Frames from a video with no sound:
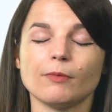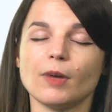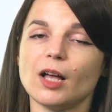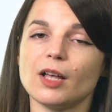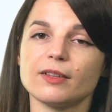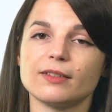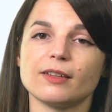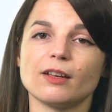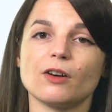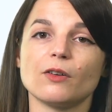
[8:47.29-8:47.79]

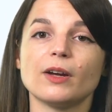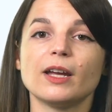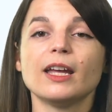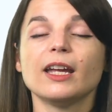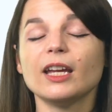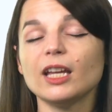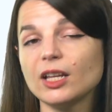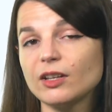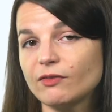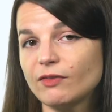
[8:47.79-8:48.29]
Also,
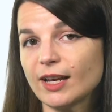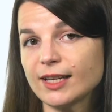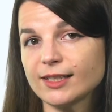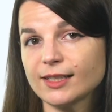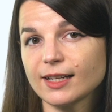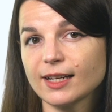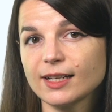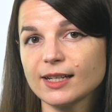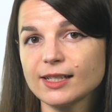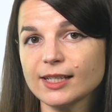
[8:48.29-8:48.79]

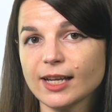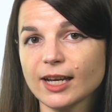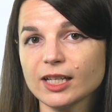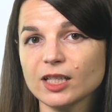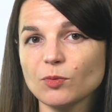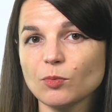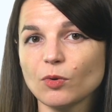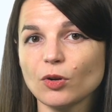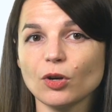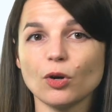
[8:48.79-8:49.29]
investing in a
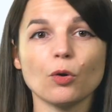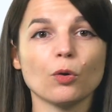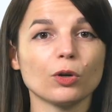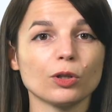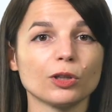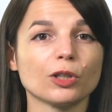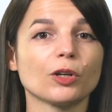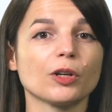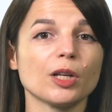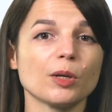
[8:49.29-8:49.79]
textbook or
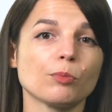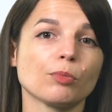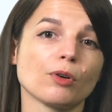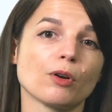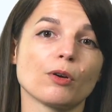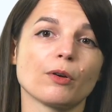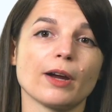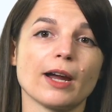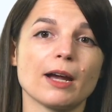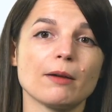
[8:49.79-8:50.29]
learning
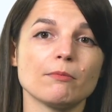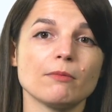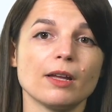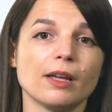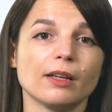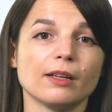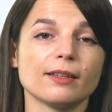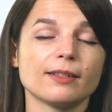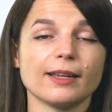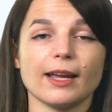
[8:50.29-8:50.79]
program,
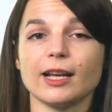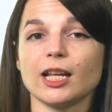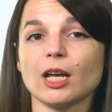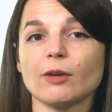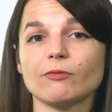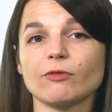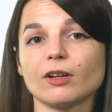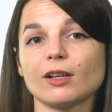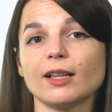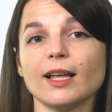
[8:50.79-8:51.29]
signing
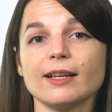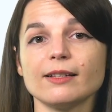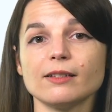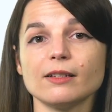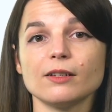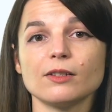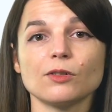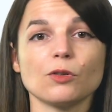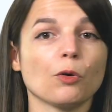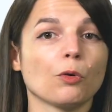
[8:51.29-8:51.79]
up for
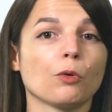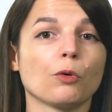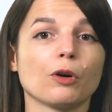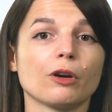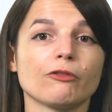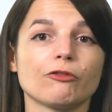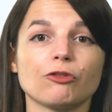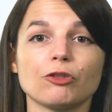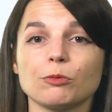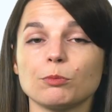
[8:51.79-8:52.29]
classes
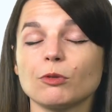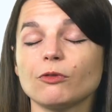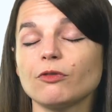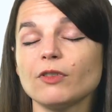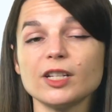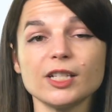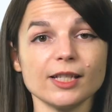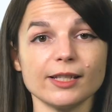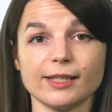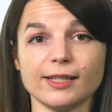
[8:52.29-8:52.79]
or for a
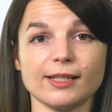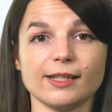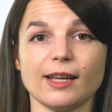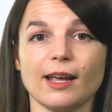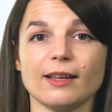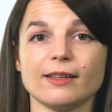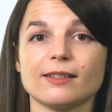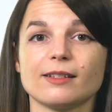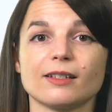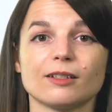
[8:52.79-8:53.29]
proficiency
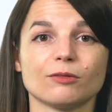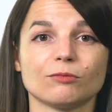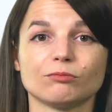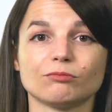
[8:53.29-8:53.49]
test.